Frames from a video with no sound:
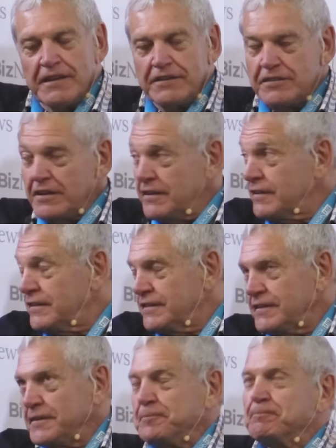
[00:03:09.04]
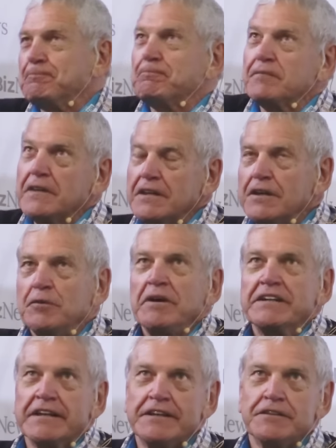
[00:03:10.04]
Thanks, Alec. Um, you know,
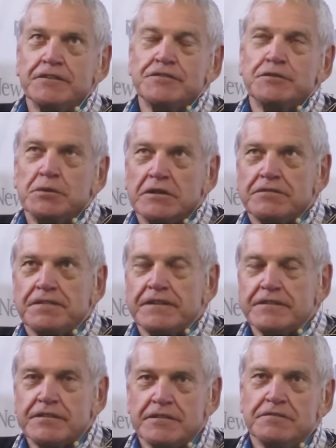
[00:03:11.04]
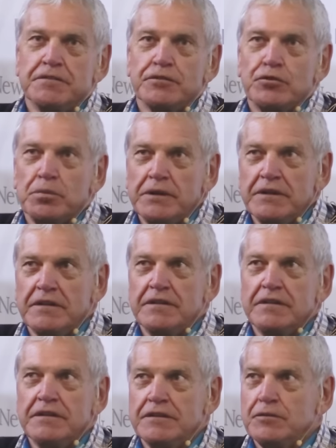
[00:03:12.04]
my dad used to work for Eskom for
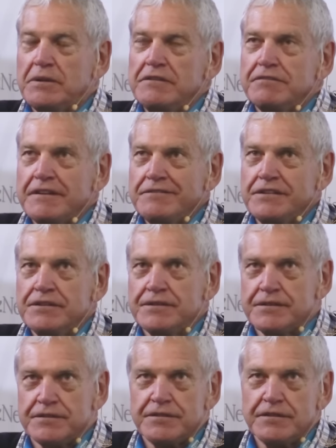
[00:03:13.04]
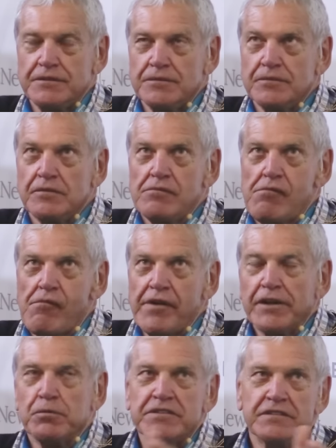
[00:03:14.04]
20, 25 years. So
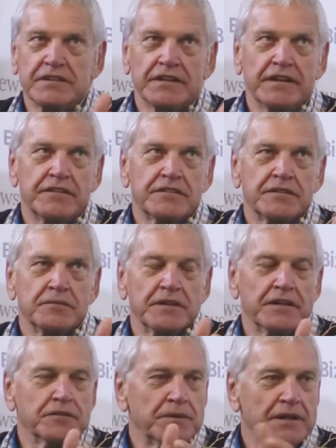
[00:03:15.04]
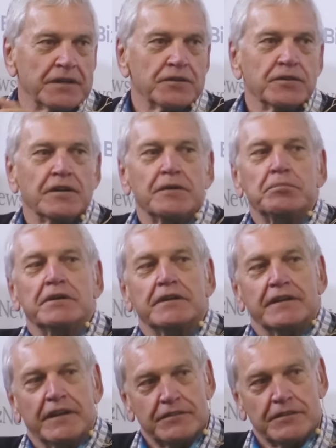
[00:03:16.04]
it wasn't an Eskom house, but I grew up in
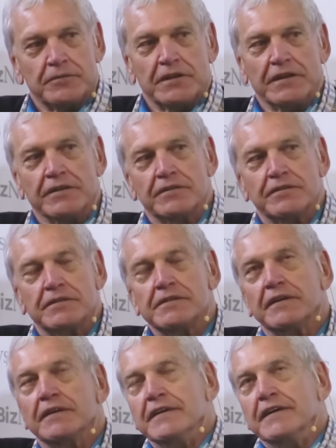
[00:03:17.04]
an Eskom house.